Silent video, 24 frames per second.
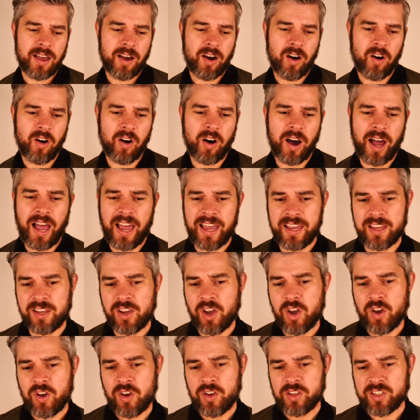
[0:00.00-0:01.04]
or a
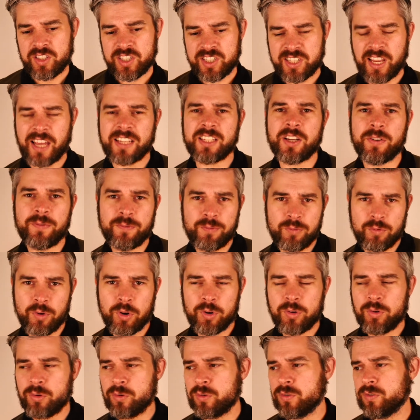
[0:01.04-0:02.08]
set of
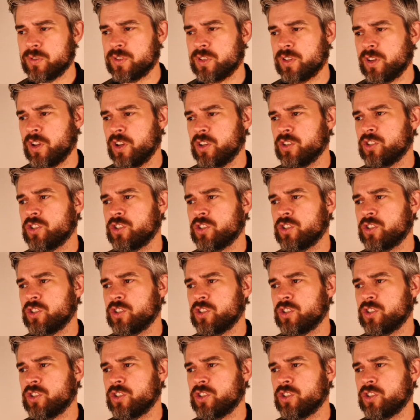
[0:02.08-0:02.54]
rules